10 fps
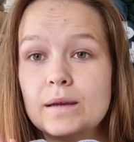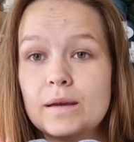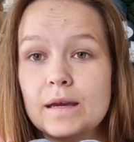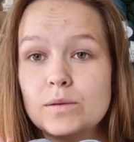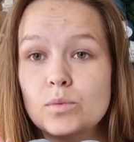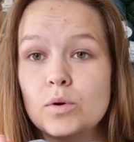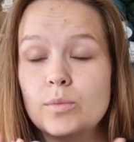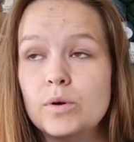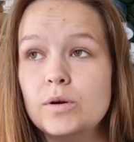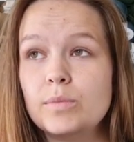get
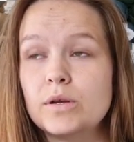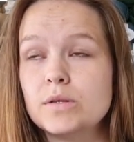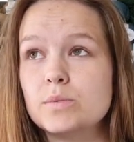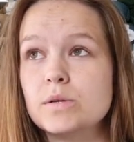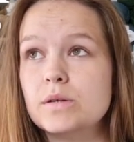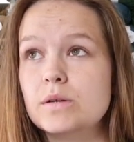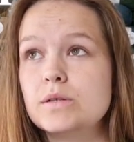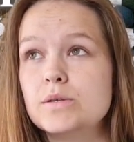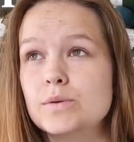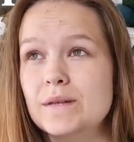warmer because we're
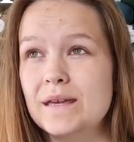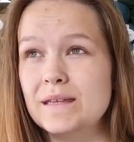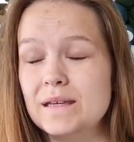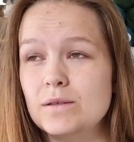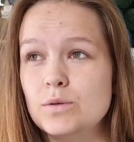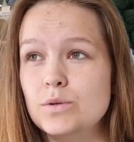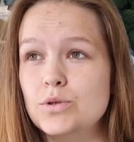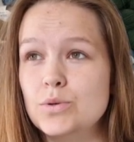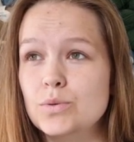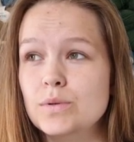soon heading into
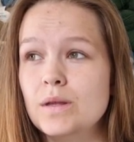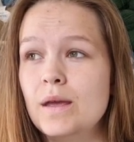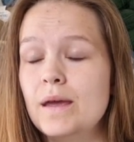June